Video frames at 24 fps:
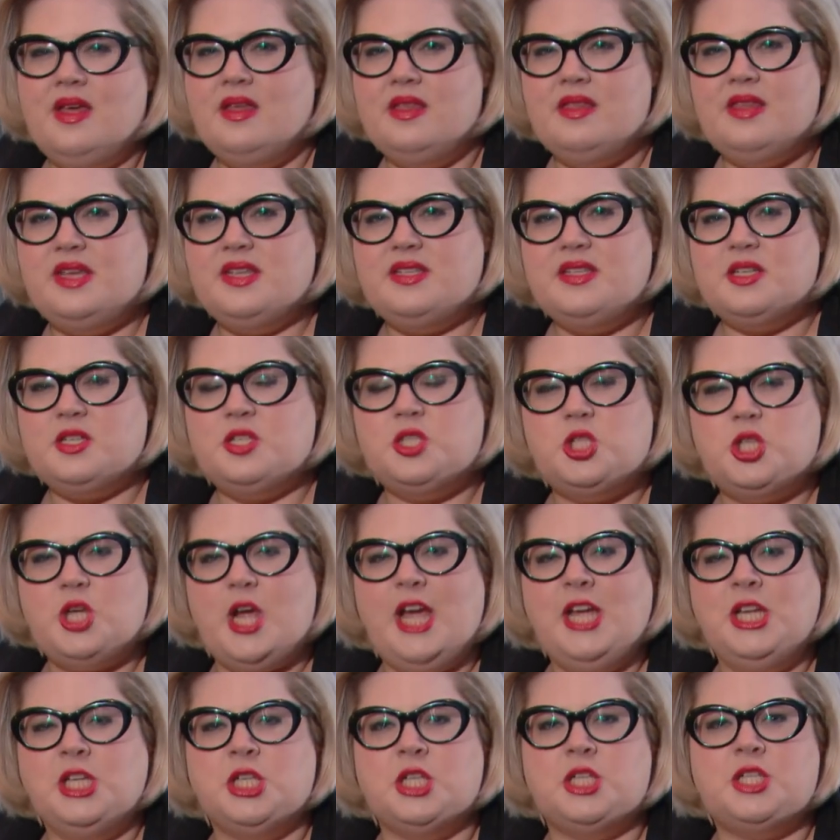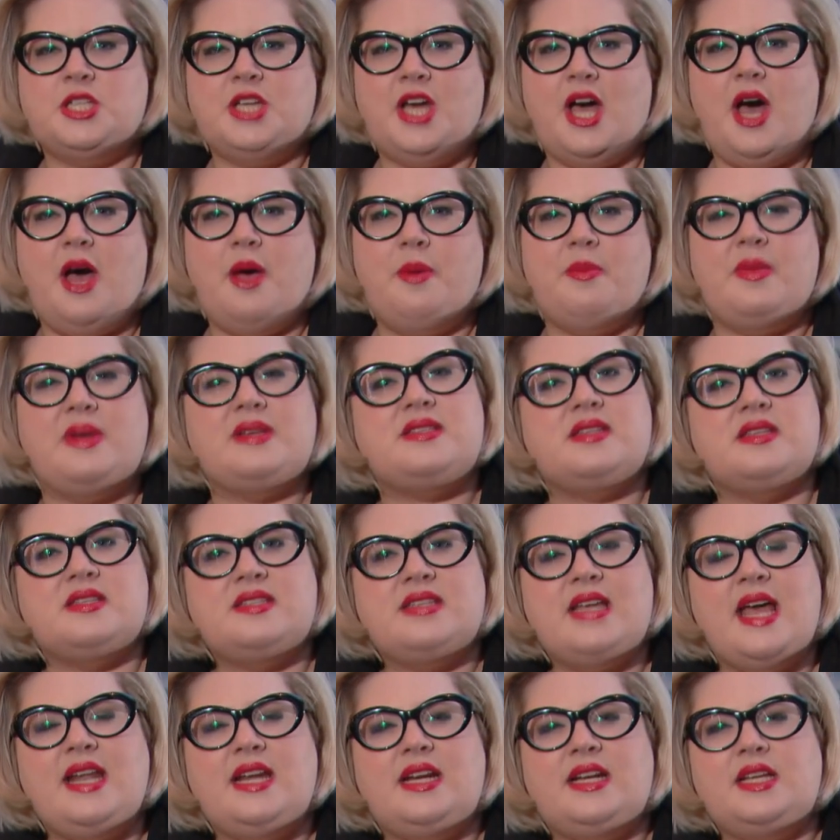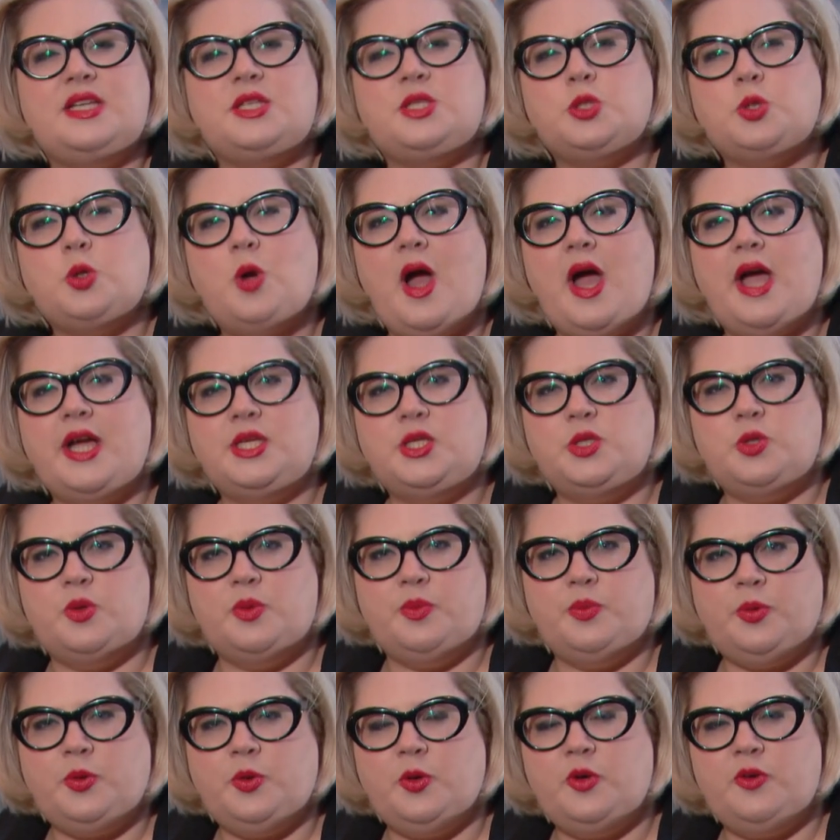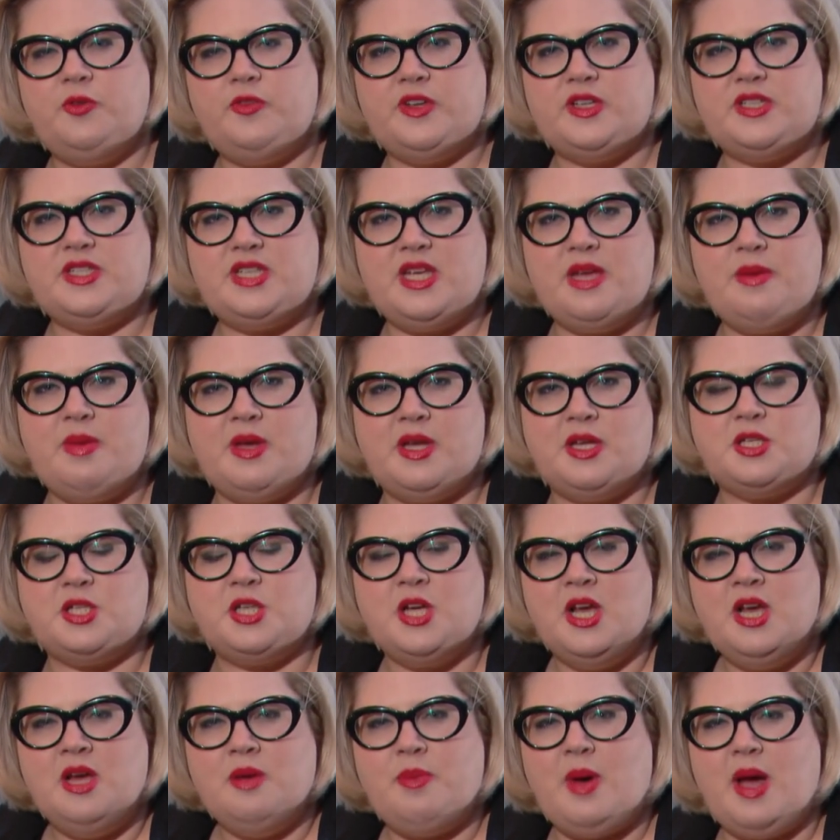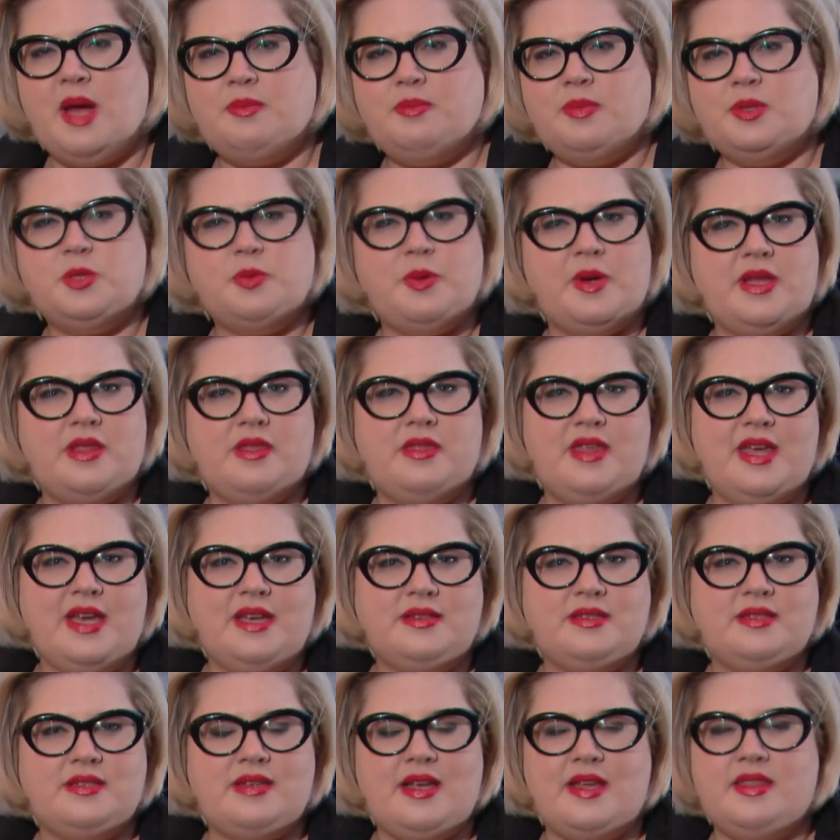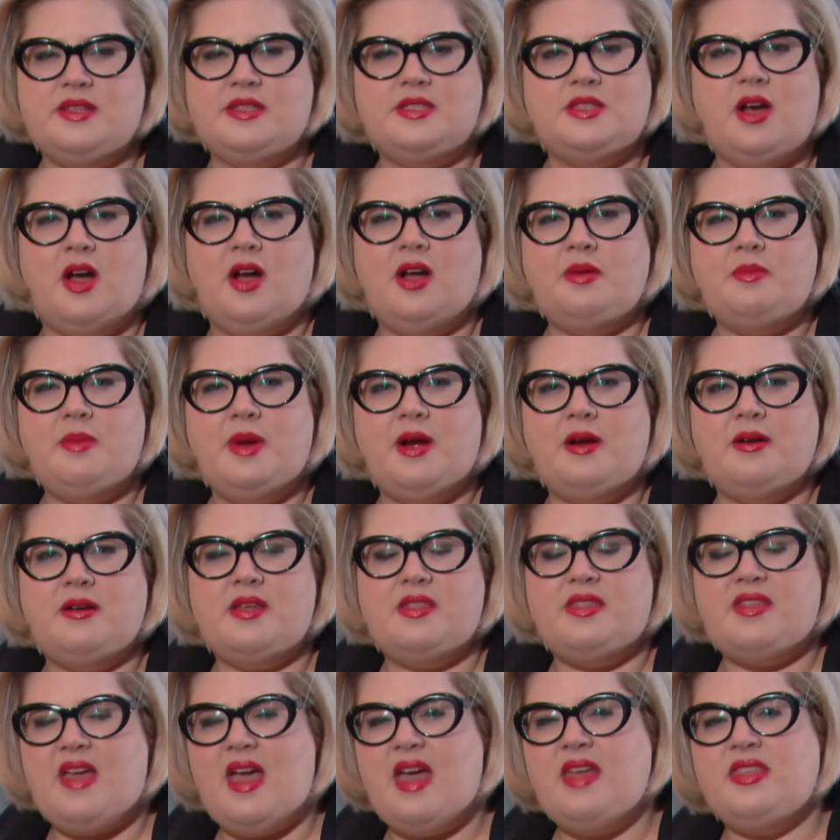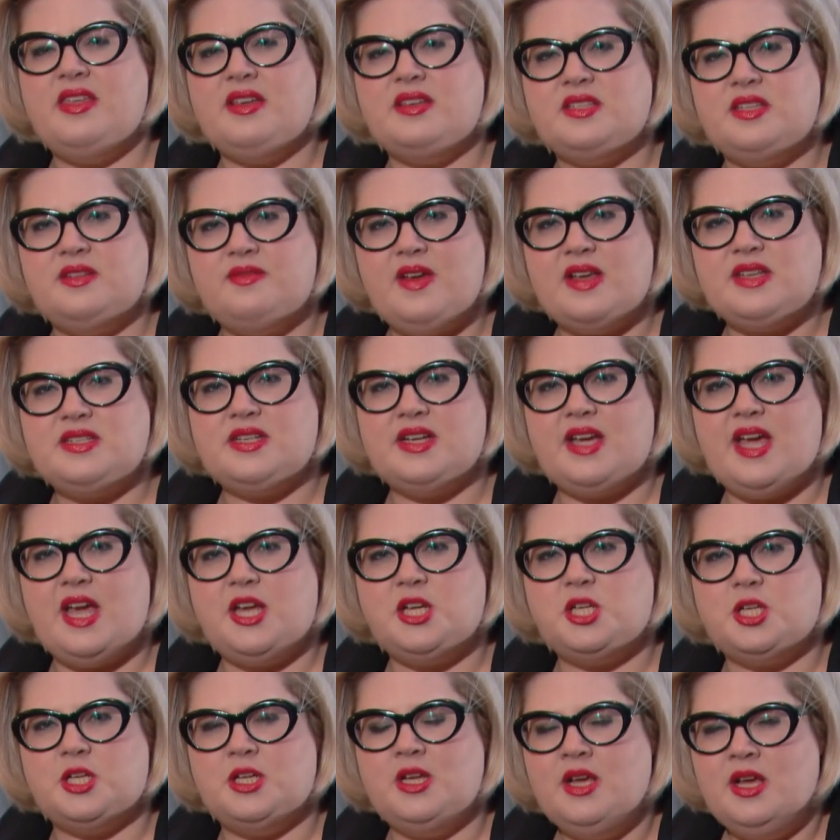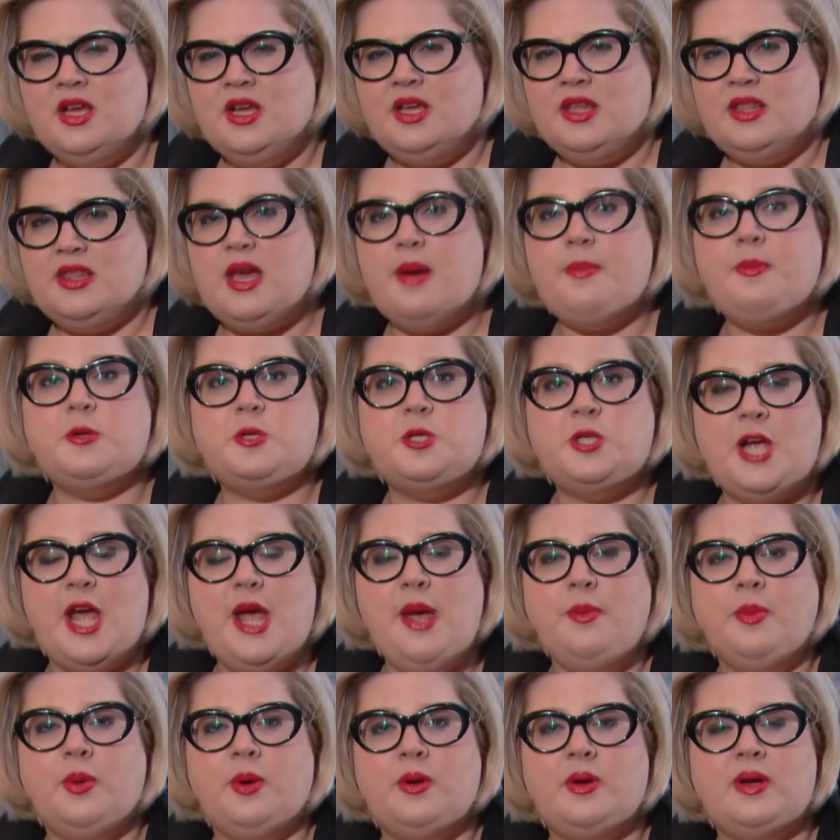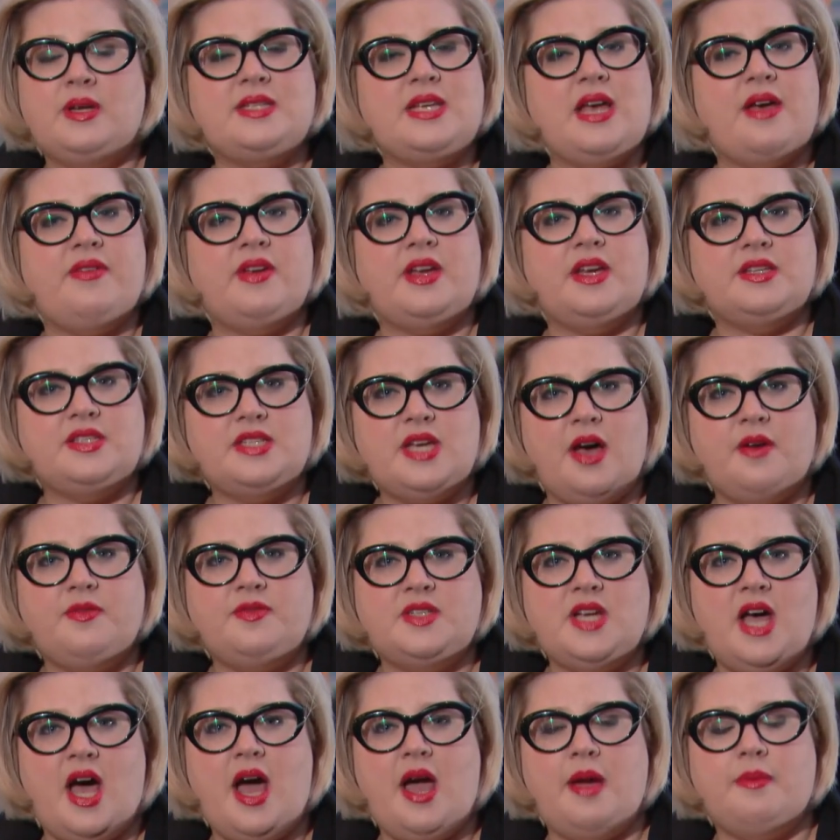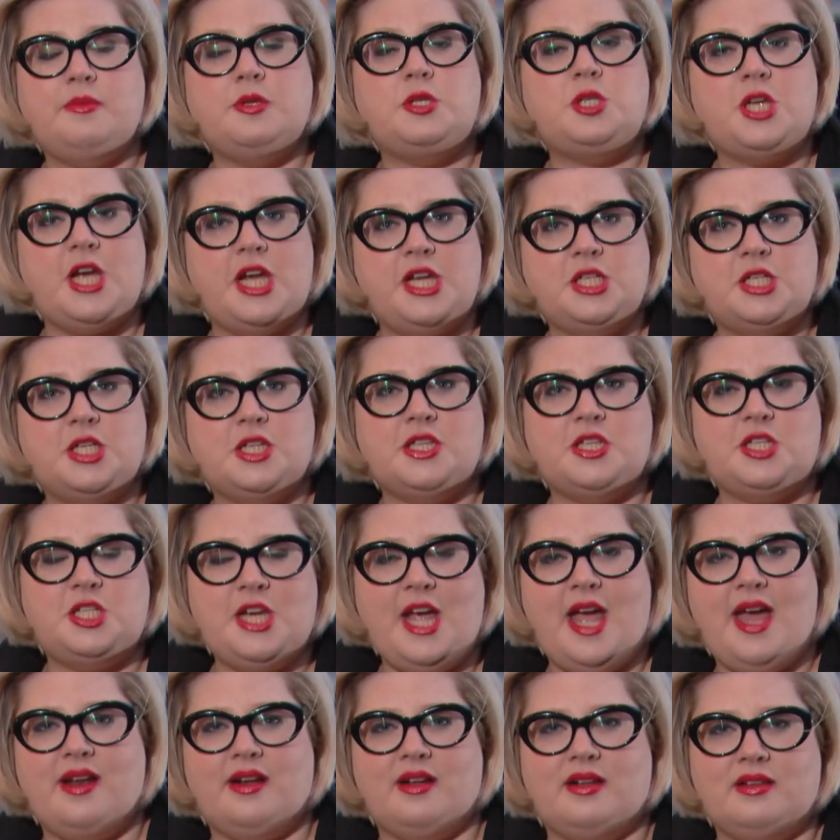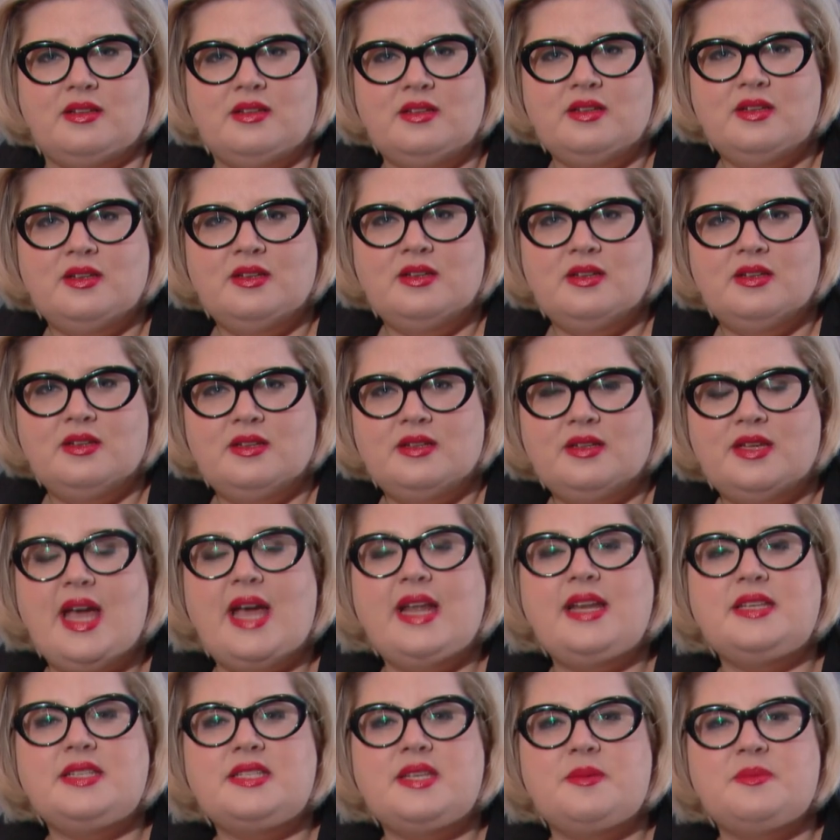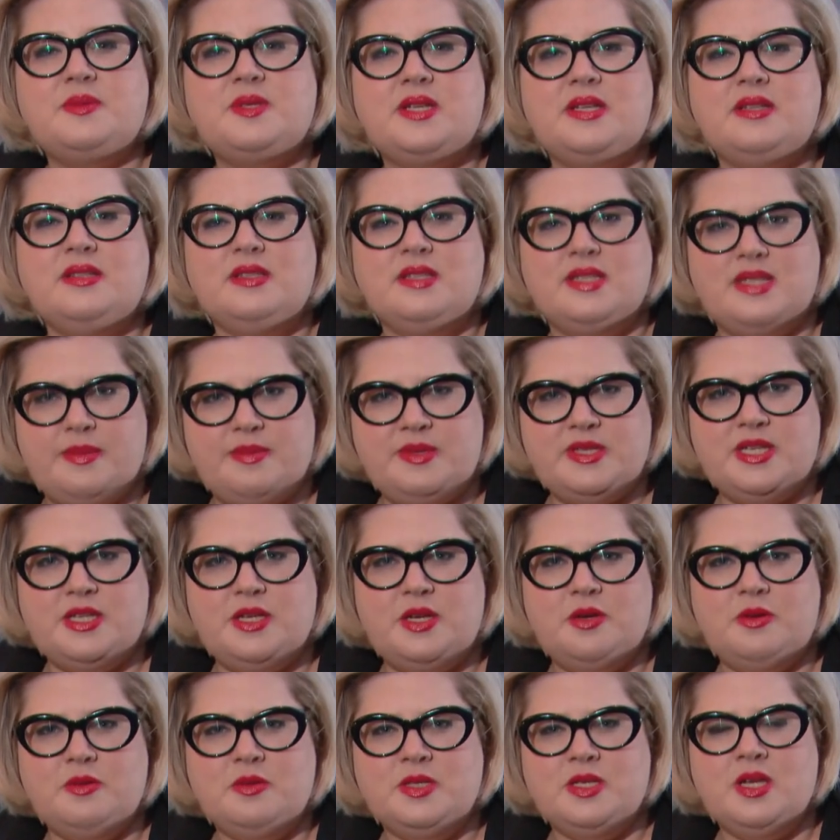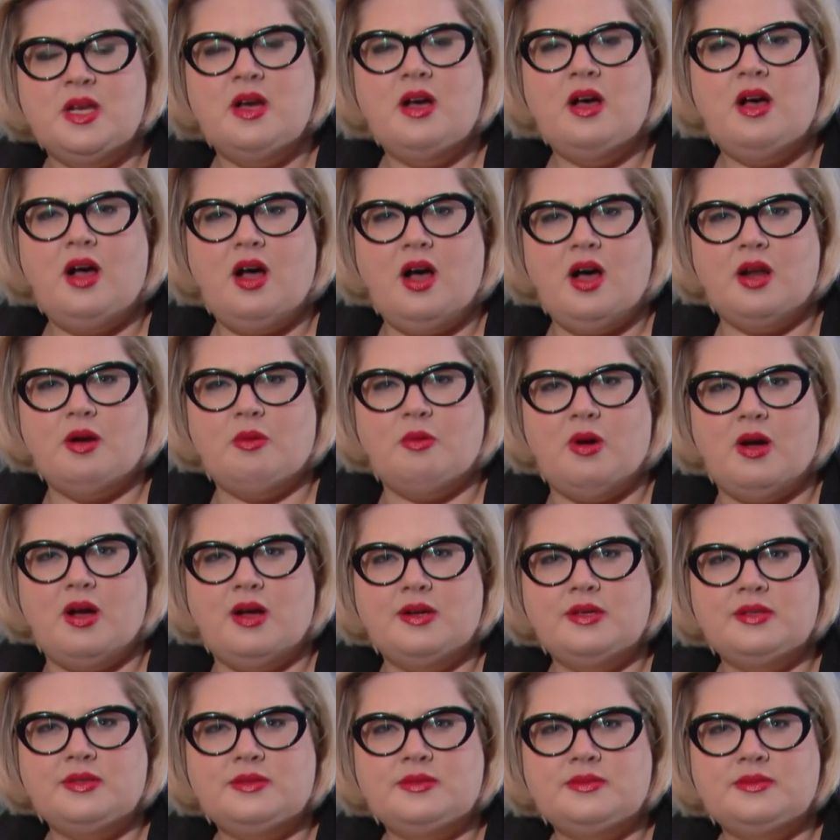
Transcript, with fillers: These exchanges come as the Senate is trying to improve its image. But between this and the Don Meredith ethics investigation, the upper chamber is having a tough time changing the channel. Katie Simpson, CBC News, Ottawa.